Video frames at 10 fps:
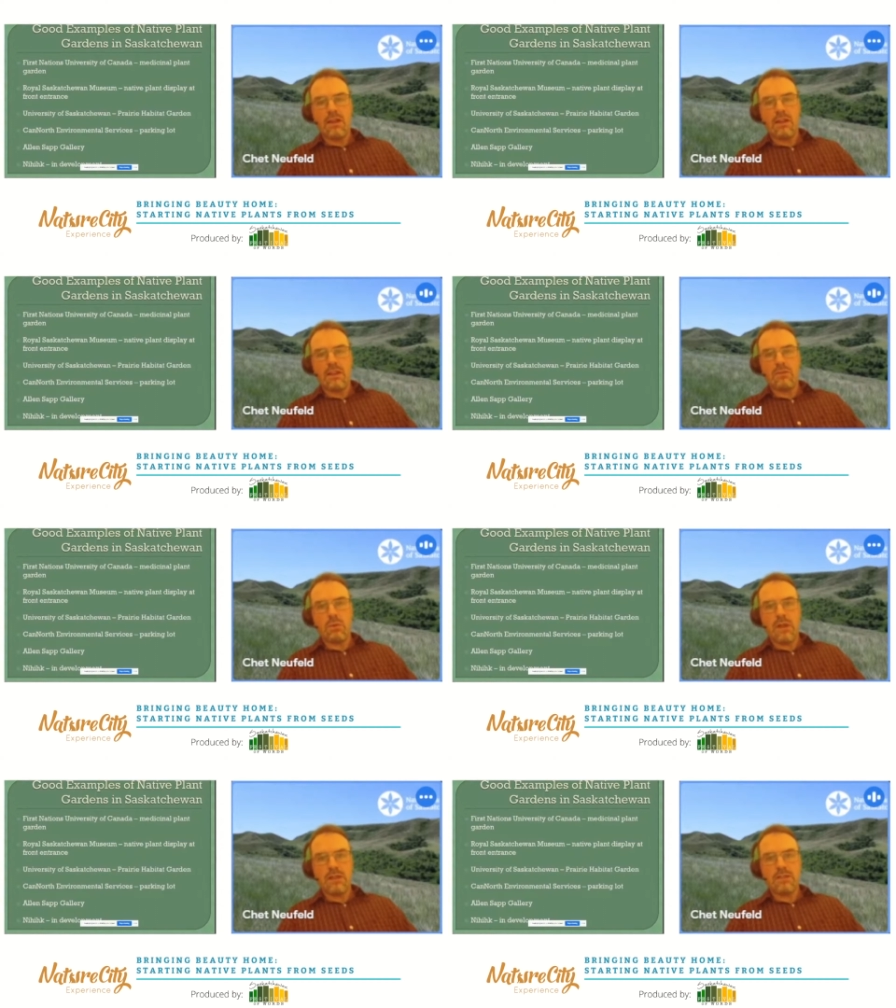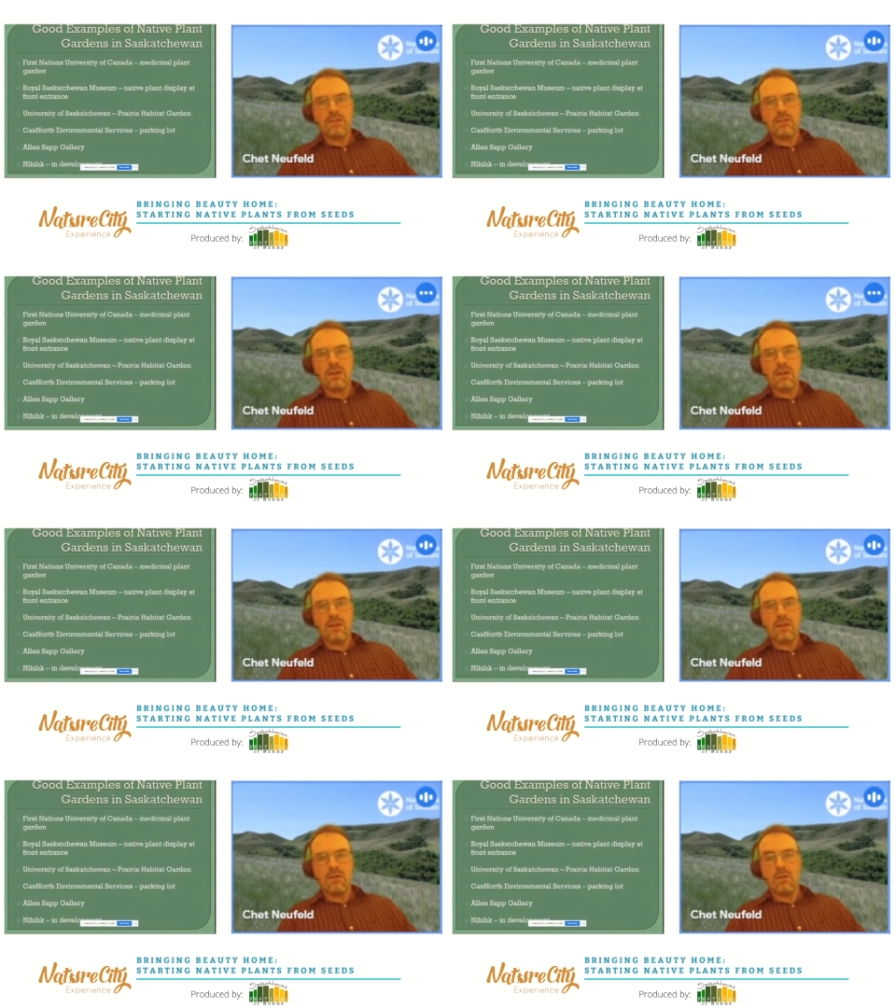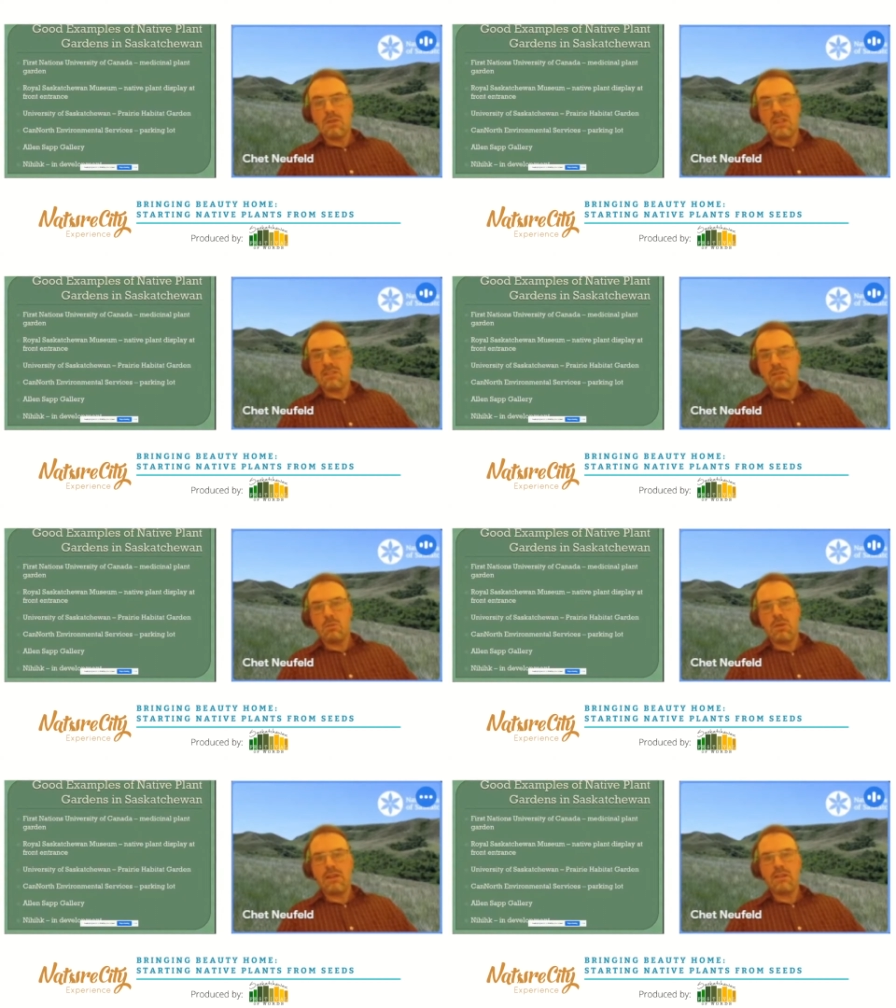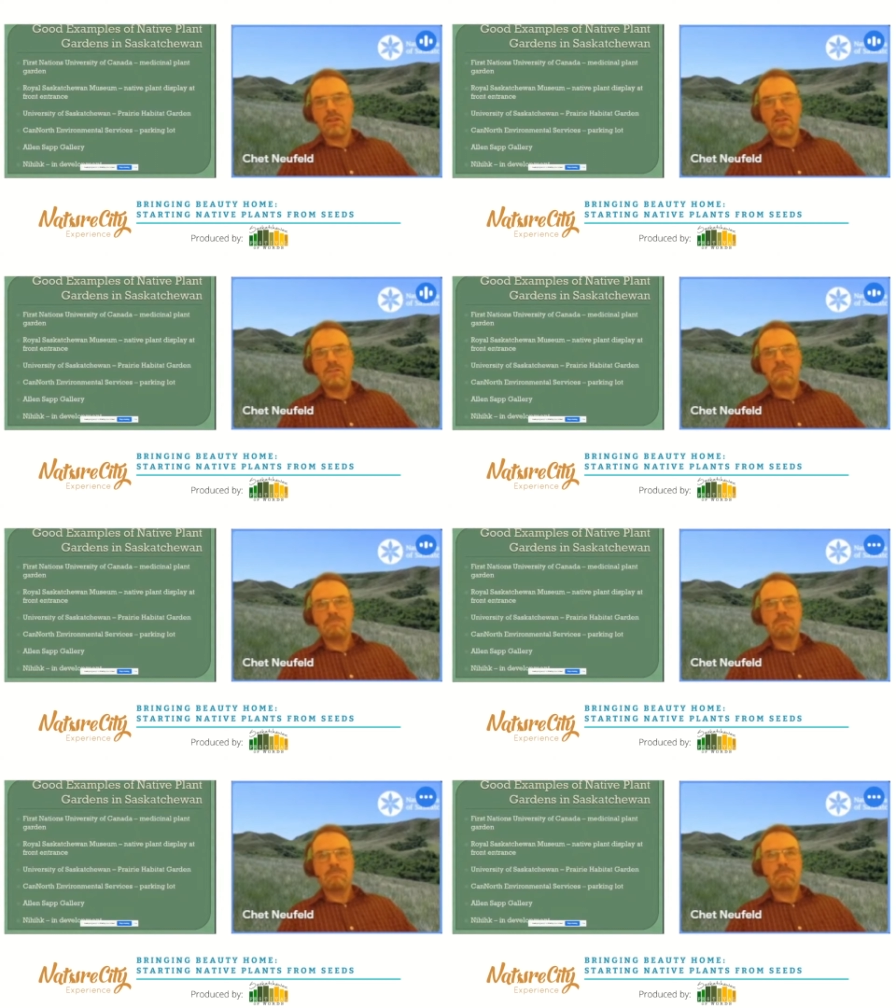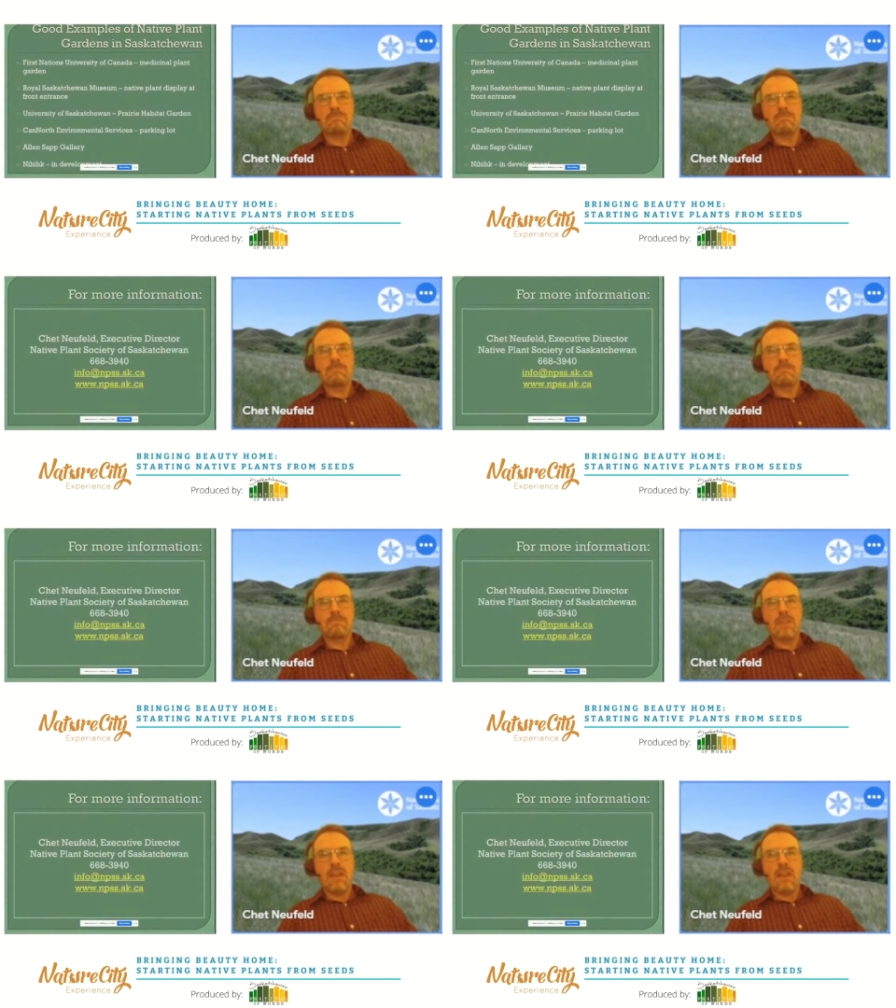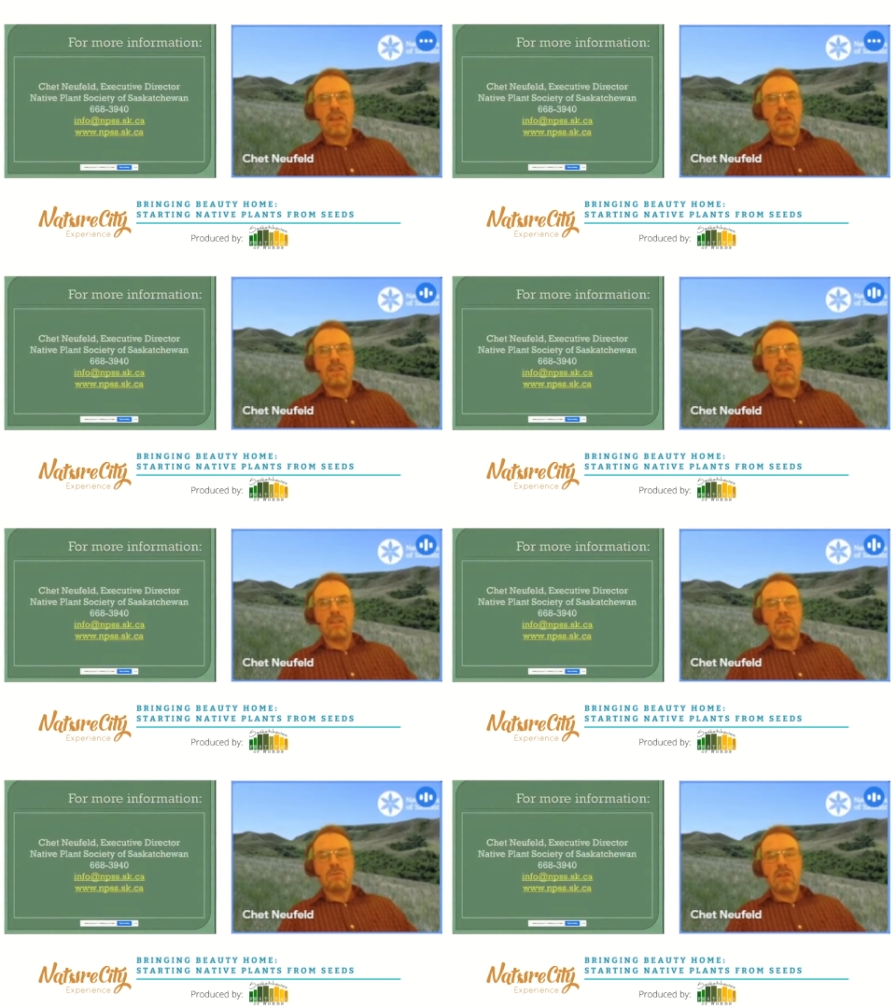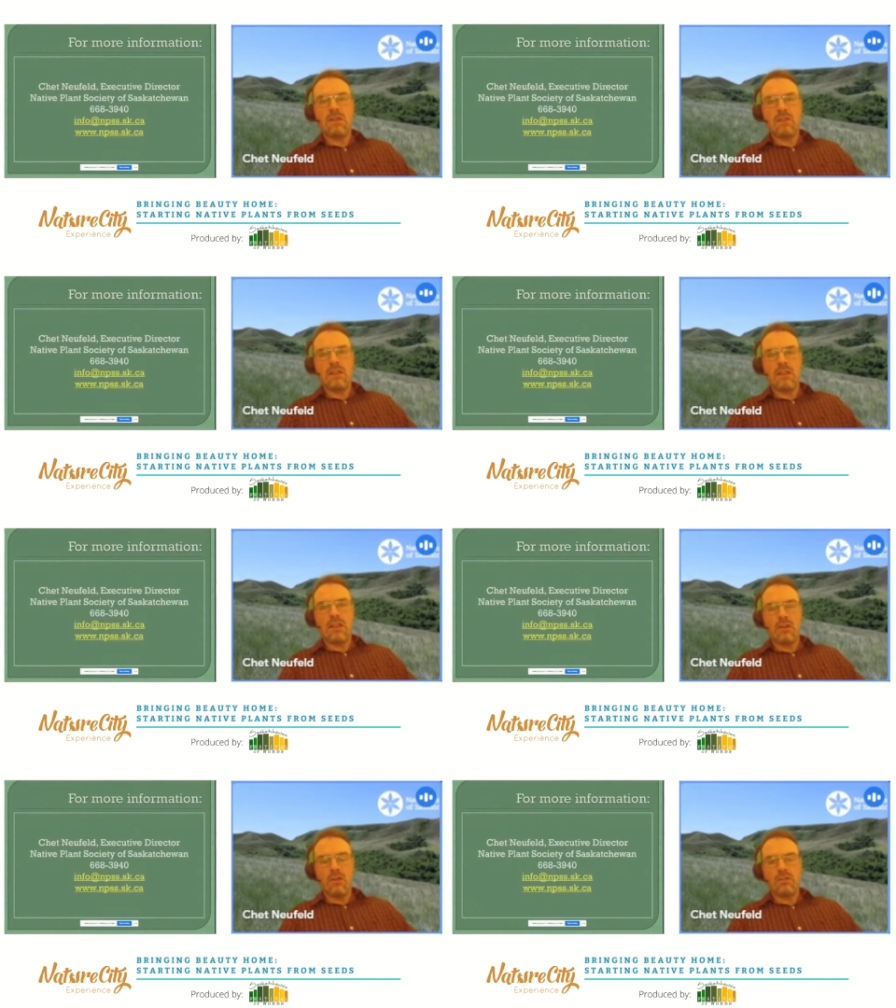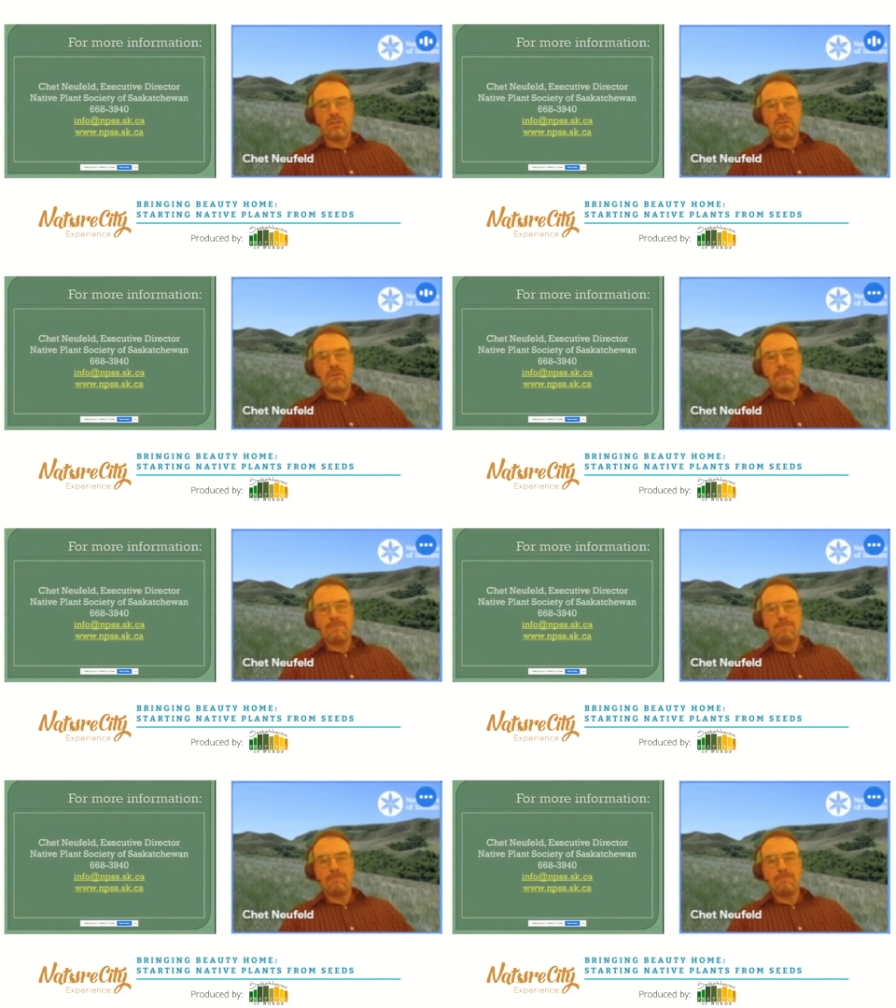native plant or a medicinal plant garden. And there's me if you need to get a hold of me.